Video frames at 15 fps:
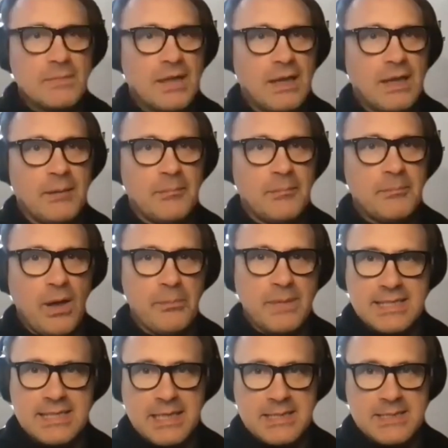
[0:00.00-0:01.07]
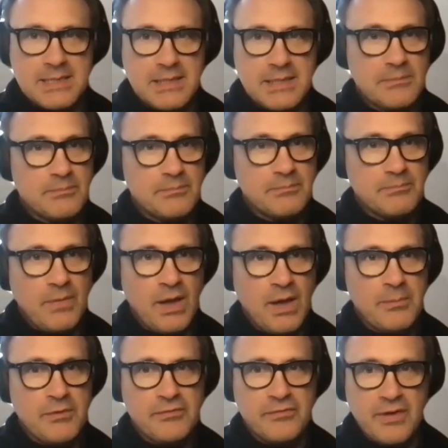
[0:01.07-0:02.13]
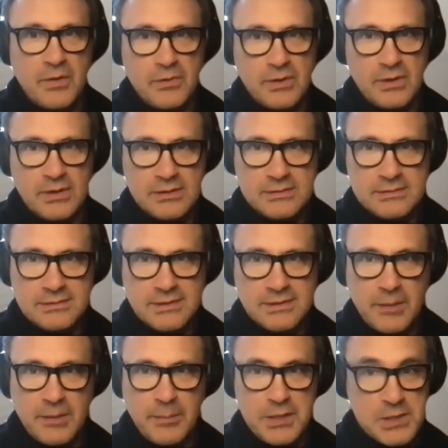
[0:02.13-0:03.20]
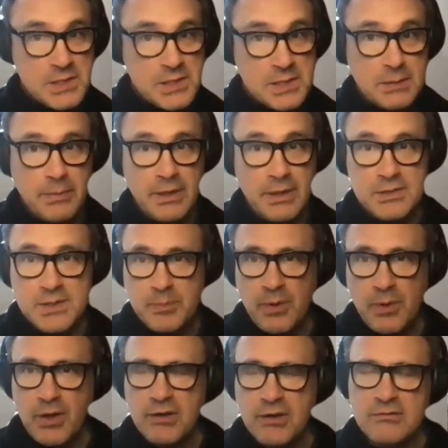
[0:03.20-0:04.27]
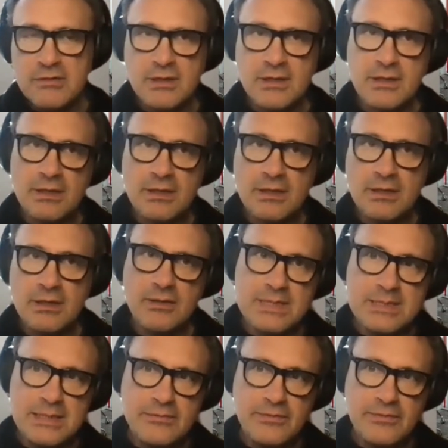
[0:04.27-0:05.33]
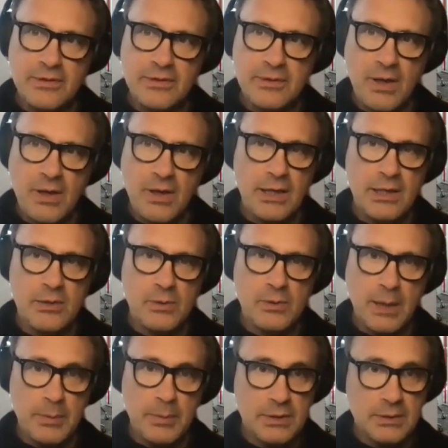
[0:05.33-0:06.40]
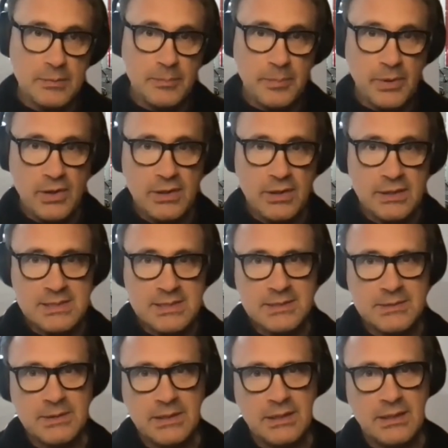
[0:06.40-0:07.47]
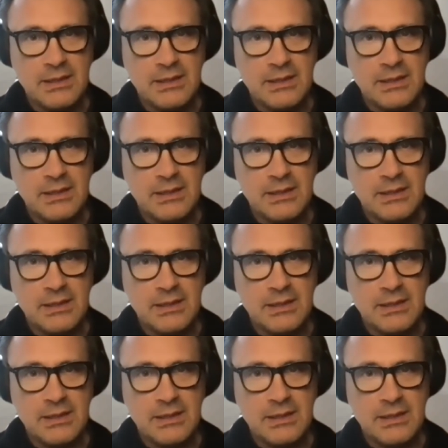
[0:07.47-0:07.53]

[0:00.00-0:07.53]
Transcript: I'm Ed Stacey. I'm a founder and a managing partner at VC firm IQ Capital Partners.